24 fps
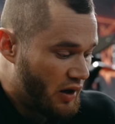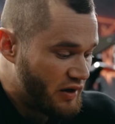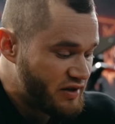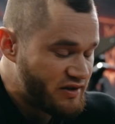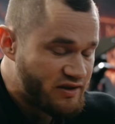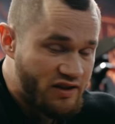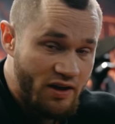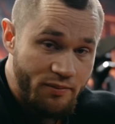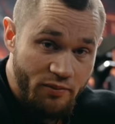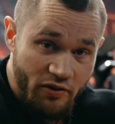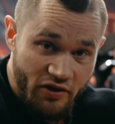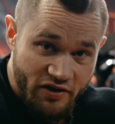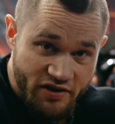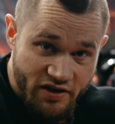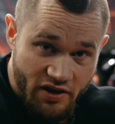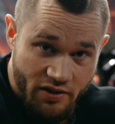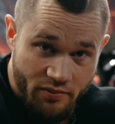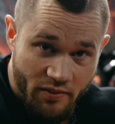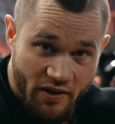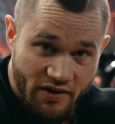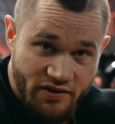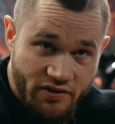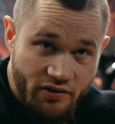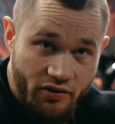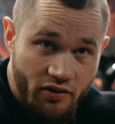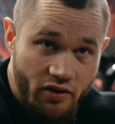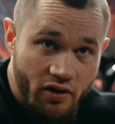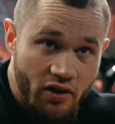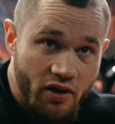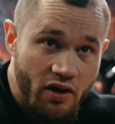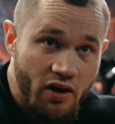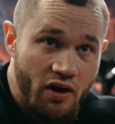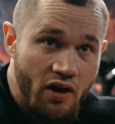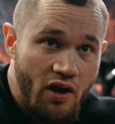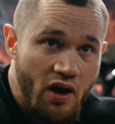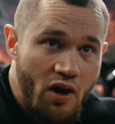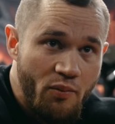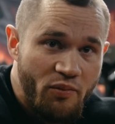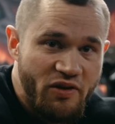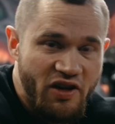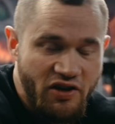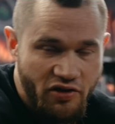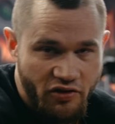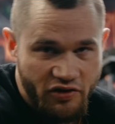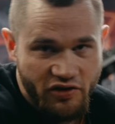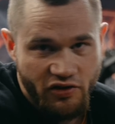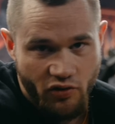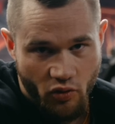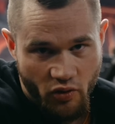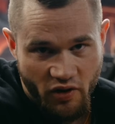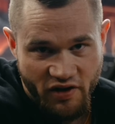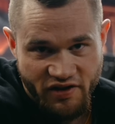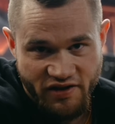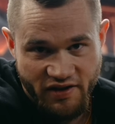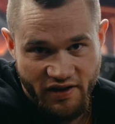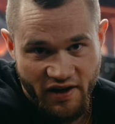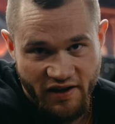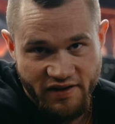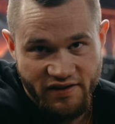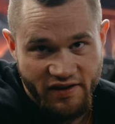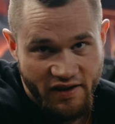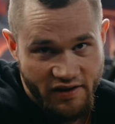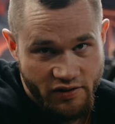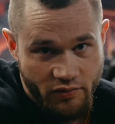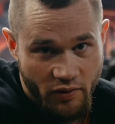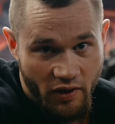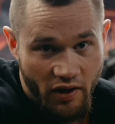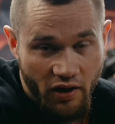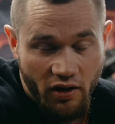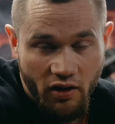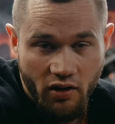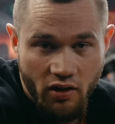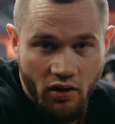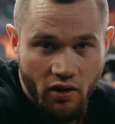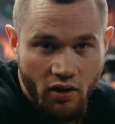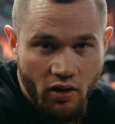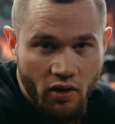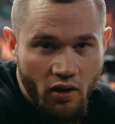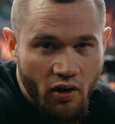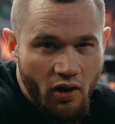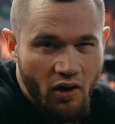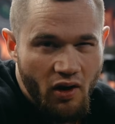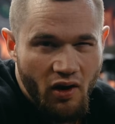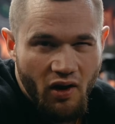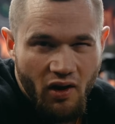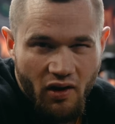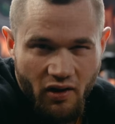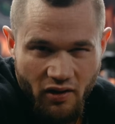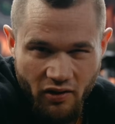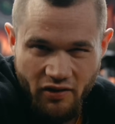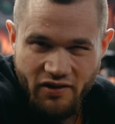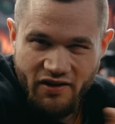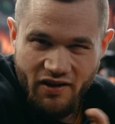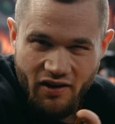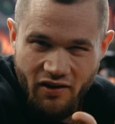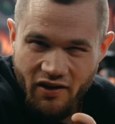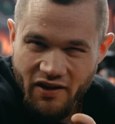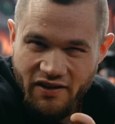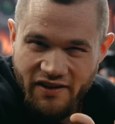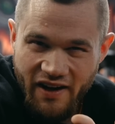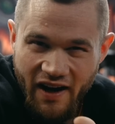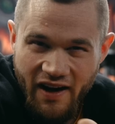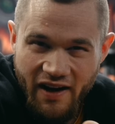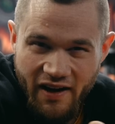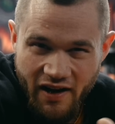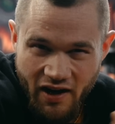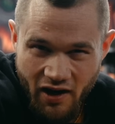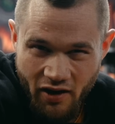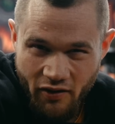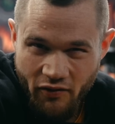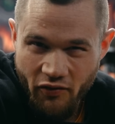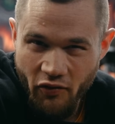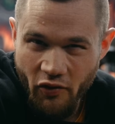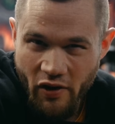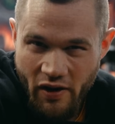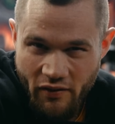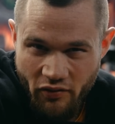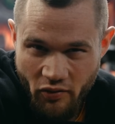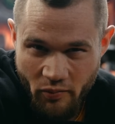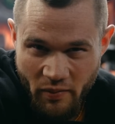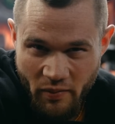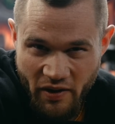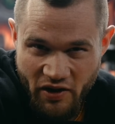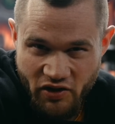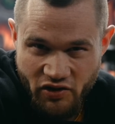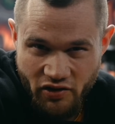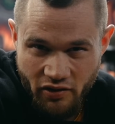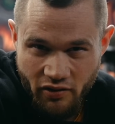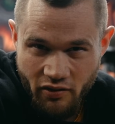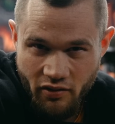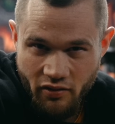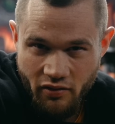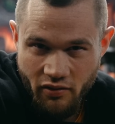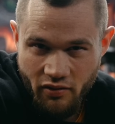stimulus to the muscle, potentially soreness the next day as well. Look at Dana getting free information.